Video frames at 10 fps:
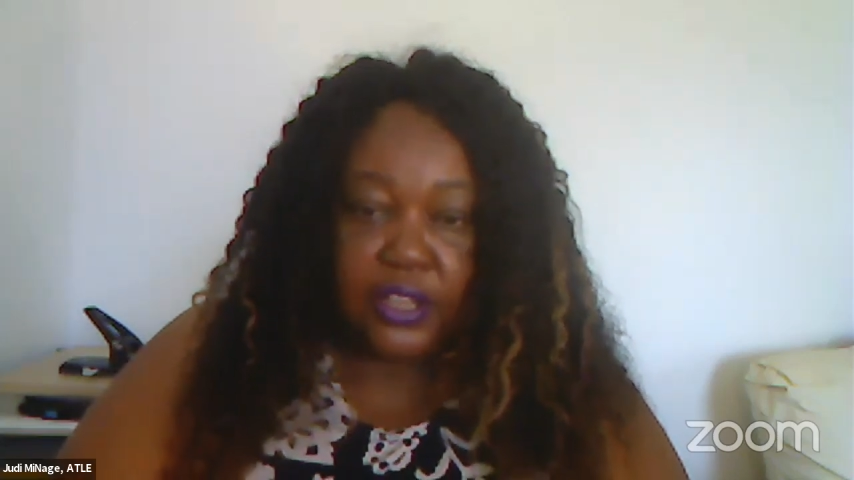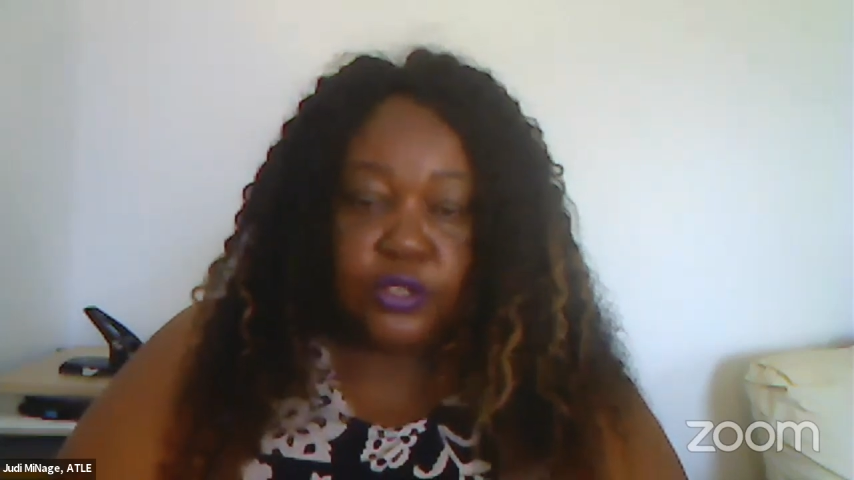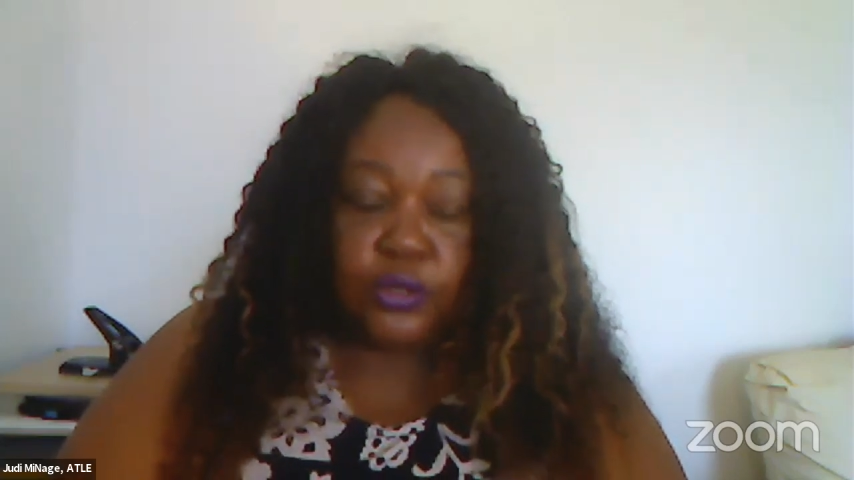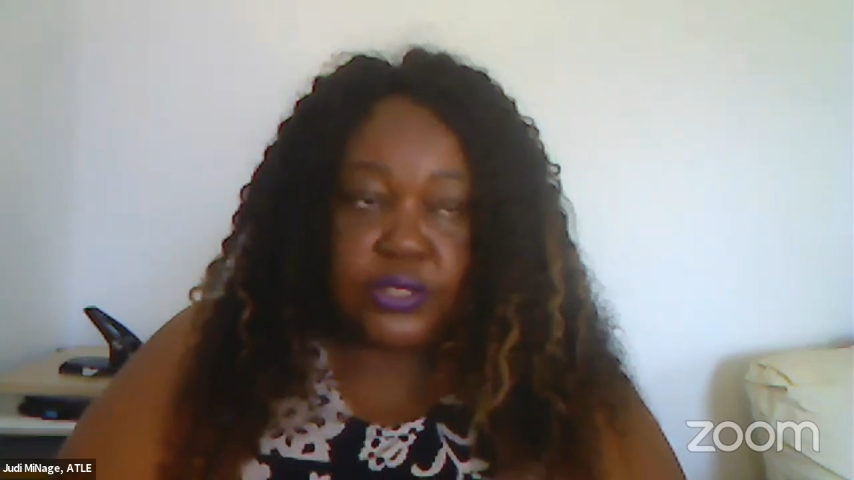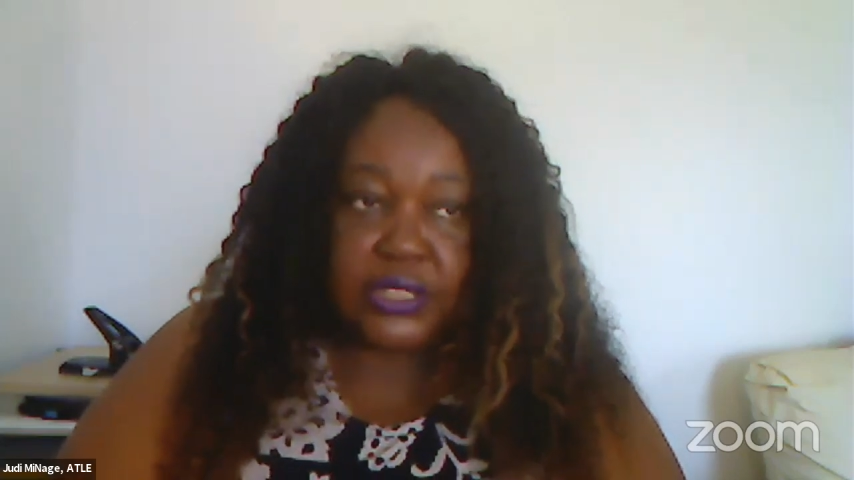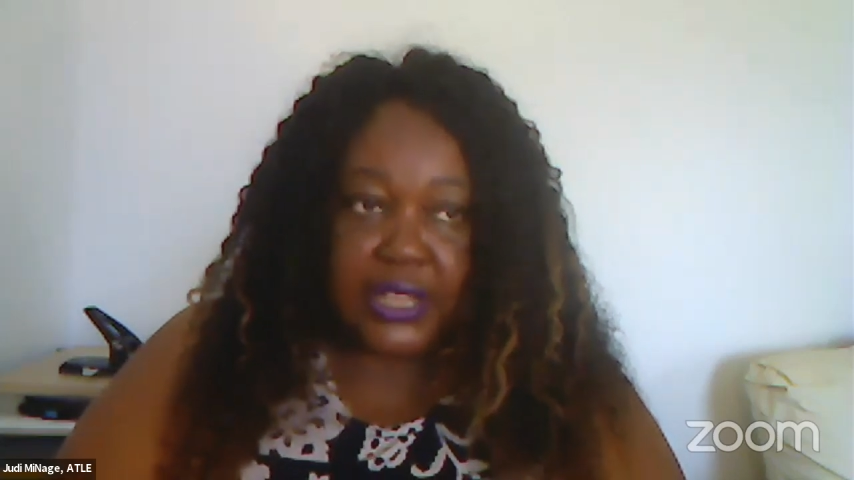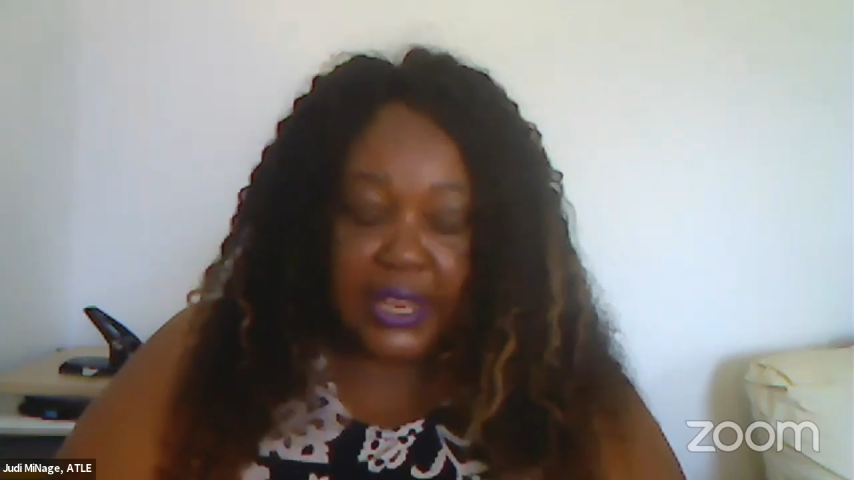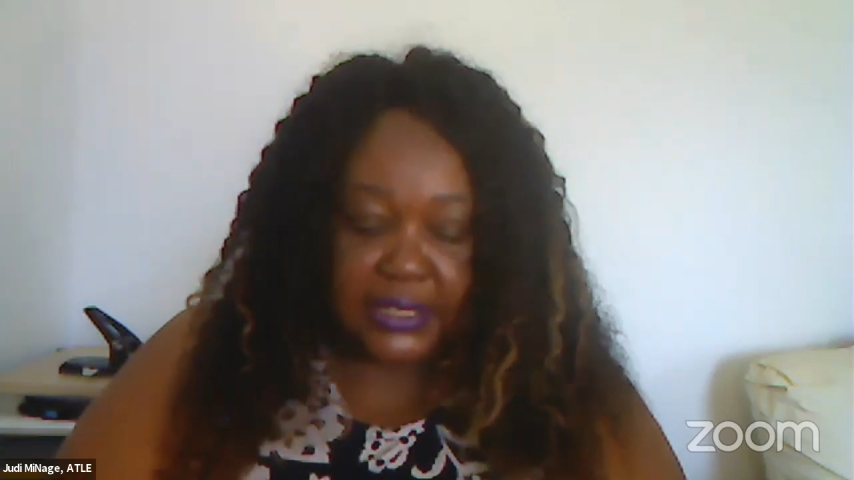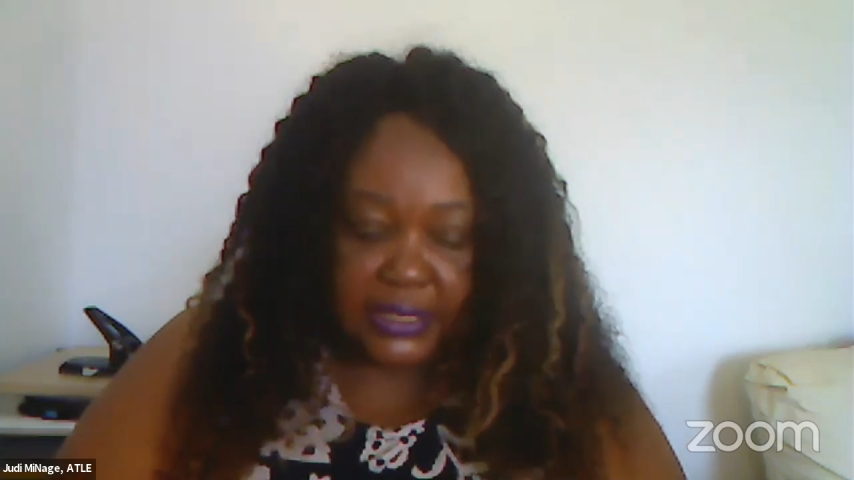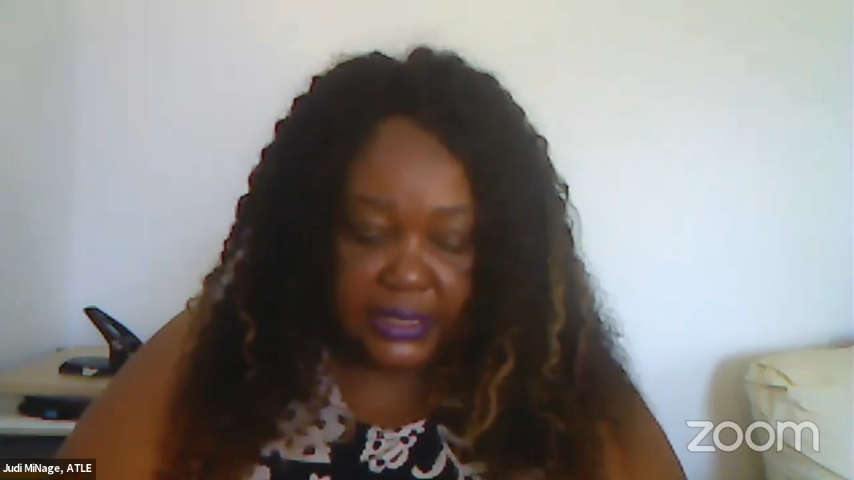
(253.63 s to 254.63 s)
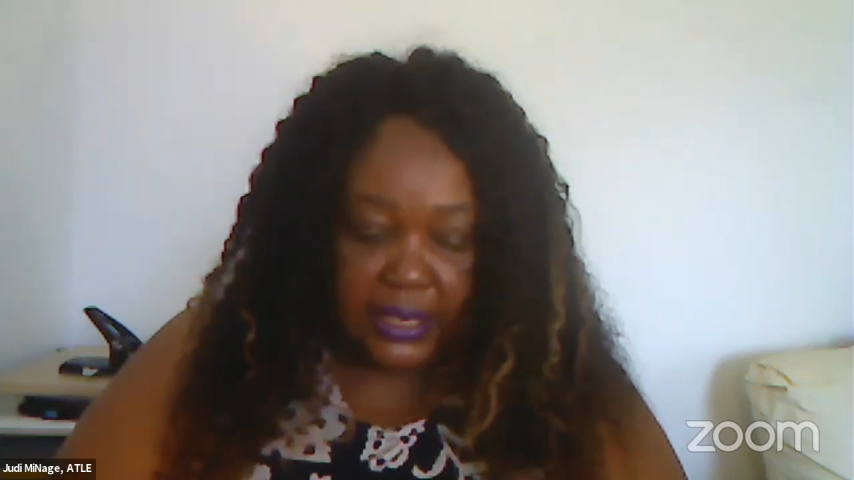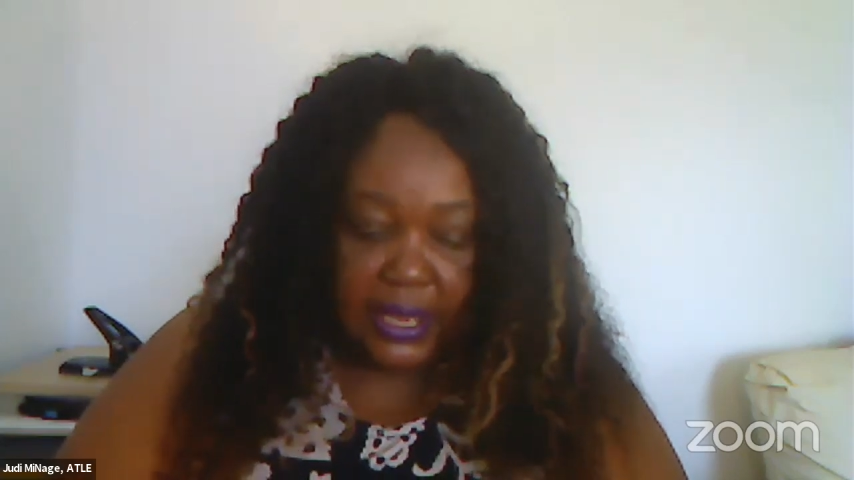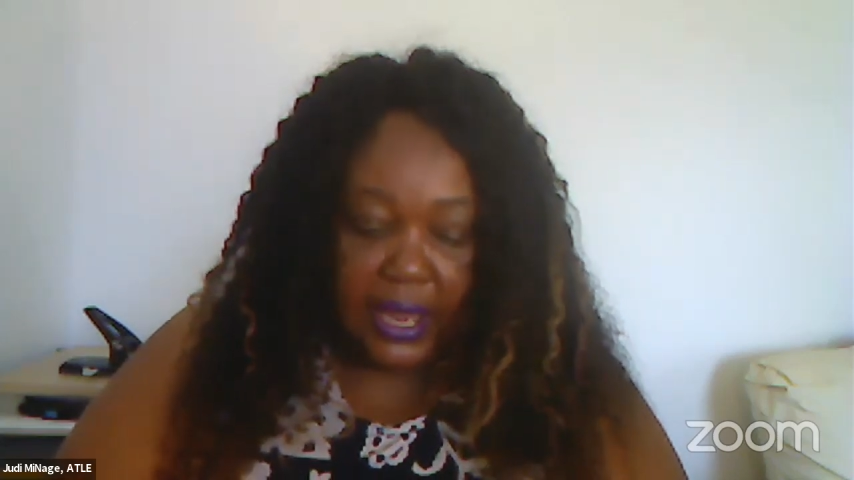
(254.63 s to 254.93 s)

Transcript: you study,